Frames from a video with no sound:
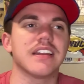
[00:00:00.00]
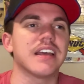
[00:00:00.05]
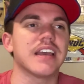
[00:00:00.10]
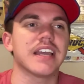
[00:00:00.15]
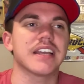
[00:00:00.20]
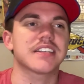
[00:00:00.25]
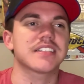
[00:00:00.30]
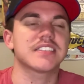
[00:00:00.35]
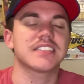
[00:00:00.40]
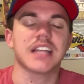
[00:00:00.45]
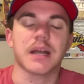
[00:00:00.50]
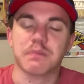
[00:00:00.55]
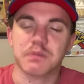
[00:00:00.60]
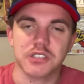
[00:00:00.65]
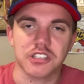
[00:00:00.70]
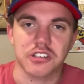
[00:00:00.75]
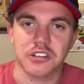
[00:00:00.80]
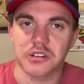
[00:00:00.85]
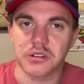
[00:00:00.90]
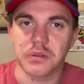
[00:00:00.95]

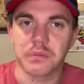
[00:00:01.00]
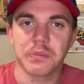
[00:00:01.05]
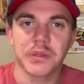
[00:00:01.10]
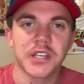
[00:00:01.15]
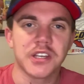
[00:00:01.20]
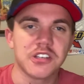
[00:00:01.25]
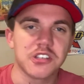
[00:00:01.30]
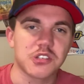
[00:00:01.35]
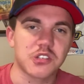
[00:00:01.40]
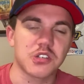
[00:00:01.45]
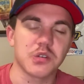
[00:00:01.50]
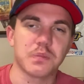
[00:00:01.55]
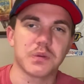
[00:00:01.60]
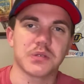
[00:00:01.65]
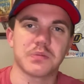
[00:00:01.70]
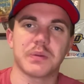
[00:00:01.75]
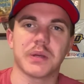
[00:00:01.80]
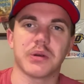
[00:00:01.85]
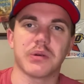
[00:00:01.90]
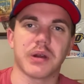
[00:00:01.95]
exceptional super
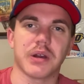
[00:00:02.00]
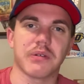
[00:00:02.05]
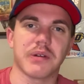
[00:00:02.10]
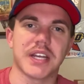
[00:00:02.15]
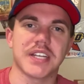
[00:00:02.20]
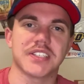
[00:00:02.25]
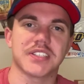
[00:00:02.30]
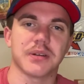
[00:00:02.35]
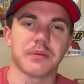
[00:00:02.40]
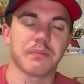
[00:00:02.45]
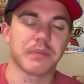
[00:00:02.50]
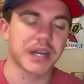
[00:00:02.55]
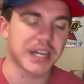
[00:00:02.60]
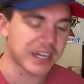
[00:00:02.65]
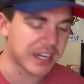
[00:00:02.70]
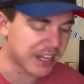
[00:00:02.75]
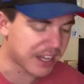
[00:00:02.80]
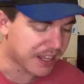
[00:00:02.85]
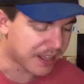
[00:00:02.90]
speedway racer, but